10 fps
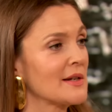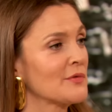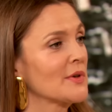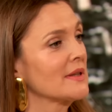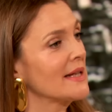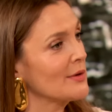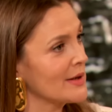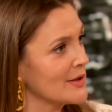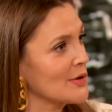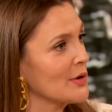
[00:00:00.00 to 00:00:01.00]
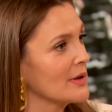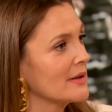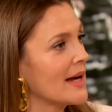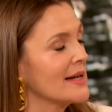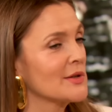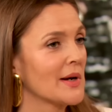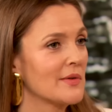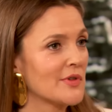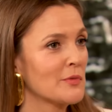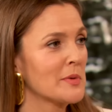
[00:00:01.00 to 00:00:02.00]
differently or internalize or
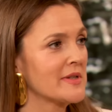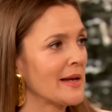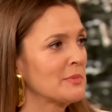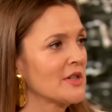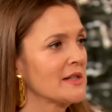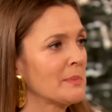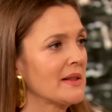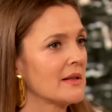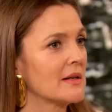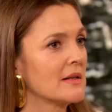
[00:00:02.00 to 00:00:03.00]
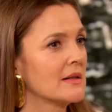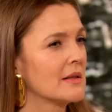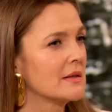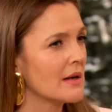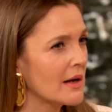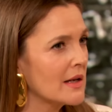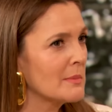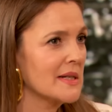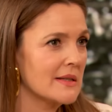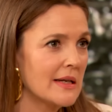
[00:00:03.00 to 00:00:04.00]
have mm-hmm. different perceptions, but the, the
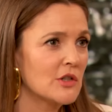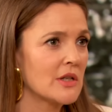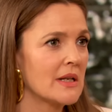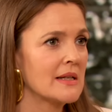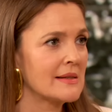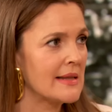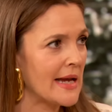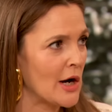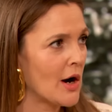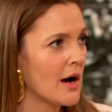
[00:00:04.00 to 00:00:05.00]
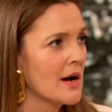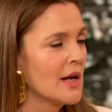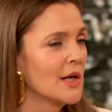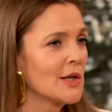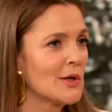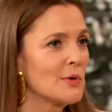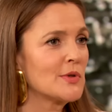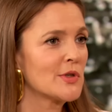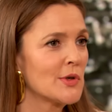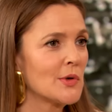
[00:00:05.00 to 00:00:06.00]
documentation is there. You
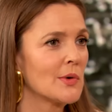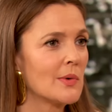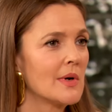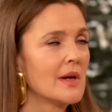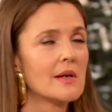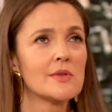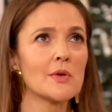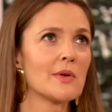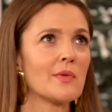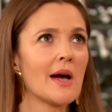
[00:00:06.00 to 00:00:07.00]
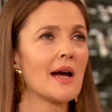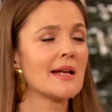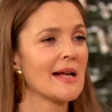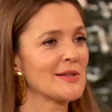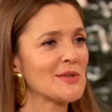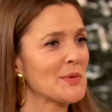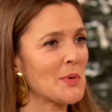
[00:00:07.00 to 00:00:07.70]
too, sort of so against the